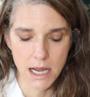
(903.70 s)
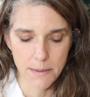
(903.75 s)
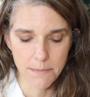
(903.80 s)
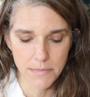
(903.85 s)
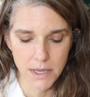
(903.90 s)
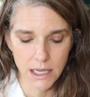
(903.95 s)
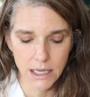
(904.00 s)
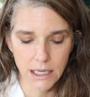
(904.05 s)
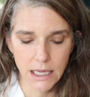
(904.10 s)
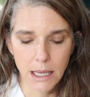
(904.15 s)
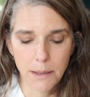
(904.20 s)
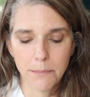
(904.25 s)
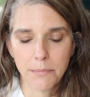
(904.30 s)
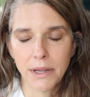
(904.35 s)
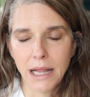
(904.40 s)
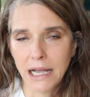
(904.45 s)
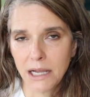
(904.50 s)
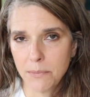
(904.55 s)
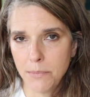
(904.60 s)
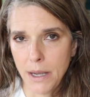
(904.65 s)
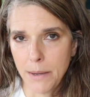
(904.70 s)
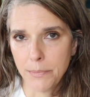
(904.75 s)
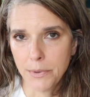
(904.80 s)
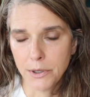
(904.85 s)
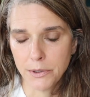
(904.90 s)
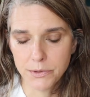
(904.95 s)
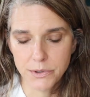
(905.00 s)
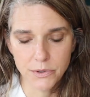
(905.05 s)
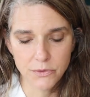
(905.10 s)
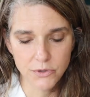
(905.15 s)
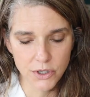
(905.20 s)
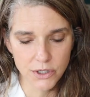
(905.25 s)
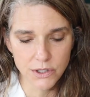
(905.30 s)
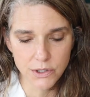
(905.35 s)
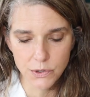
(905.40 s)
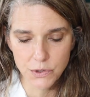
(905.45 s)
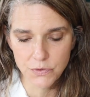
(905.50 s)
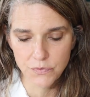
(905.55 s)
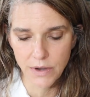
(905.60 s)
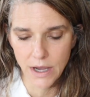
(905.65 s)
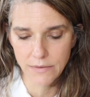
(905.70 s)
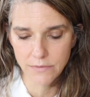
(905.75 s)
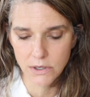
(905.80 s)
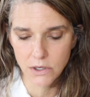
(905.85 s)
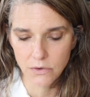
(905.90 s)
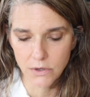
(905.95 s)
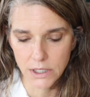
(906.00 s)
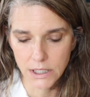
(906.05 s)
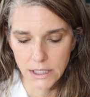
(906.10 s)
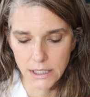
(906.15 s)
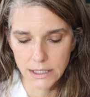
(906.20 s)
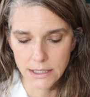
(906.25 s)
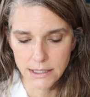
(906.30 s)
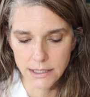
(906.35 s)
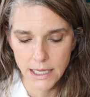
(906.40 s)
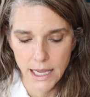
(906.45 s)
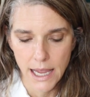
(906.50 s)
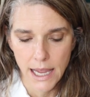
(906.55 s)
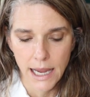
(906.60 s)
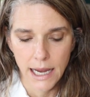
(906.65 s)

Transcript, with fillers: nutmeg, and black pepper. So just those 5 ingredients.